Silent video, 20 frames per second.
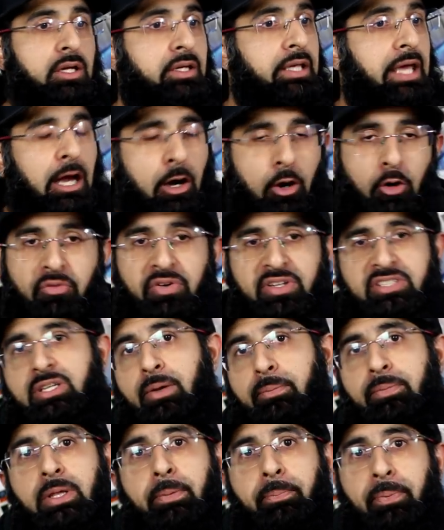get over
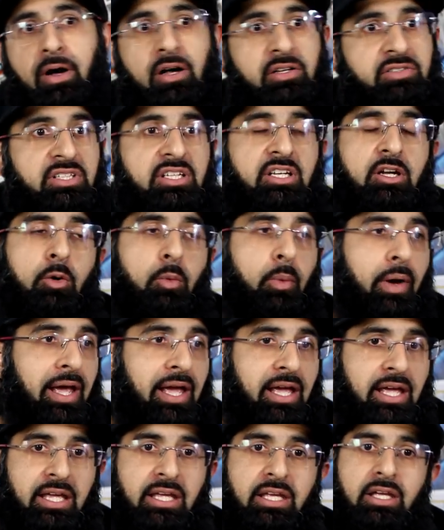somebody passing
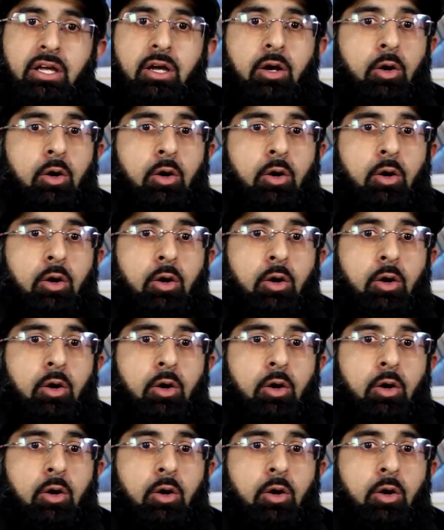away